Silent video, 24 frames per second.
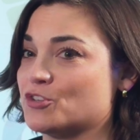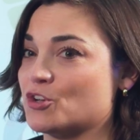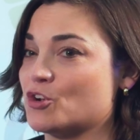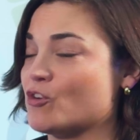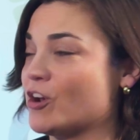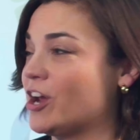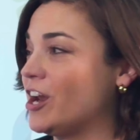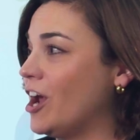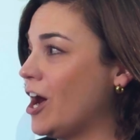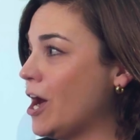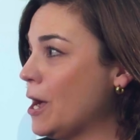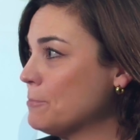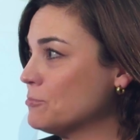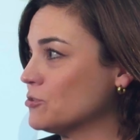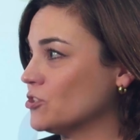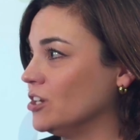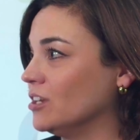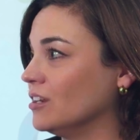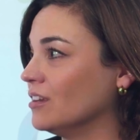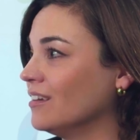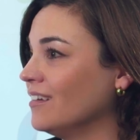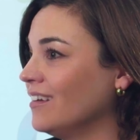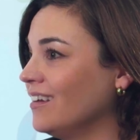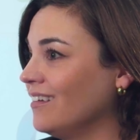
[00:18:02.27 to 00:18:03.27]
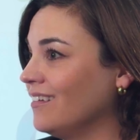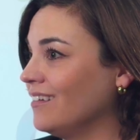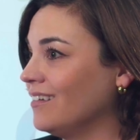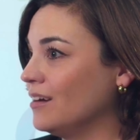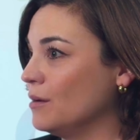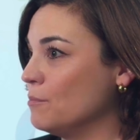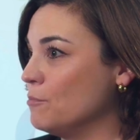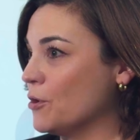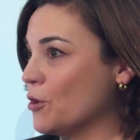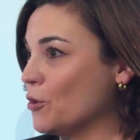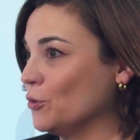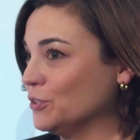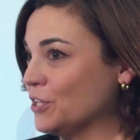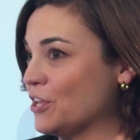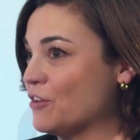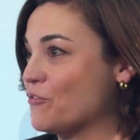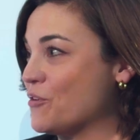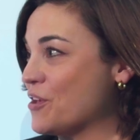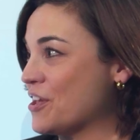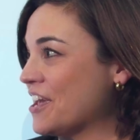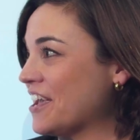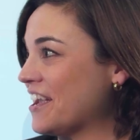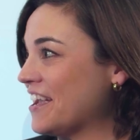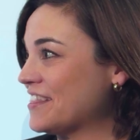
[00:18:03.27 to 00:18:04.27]
is a great option, but only if
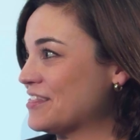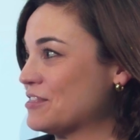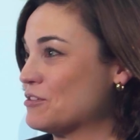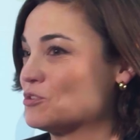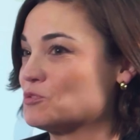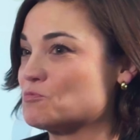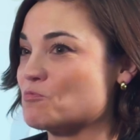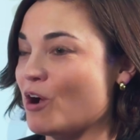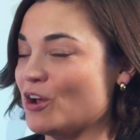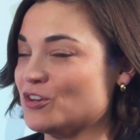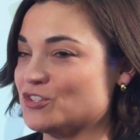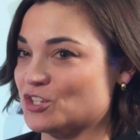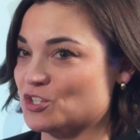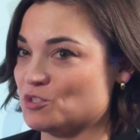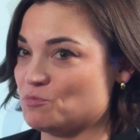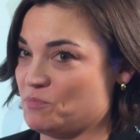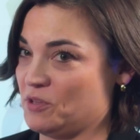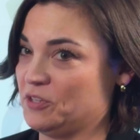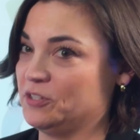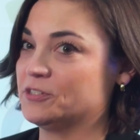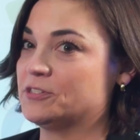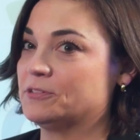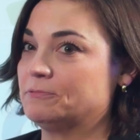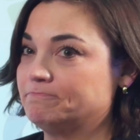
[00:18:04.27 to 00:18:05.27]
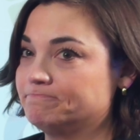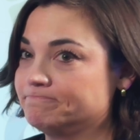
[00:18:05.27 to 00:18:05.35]
we can get those projects built.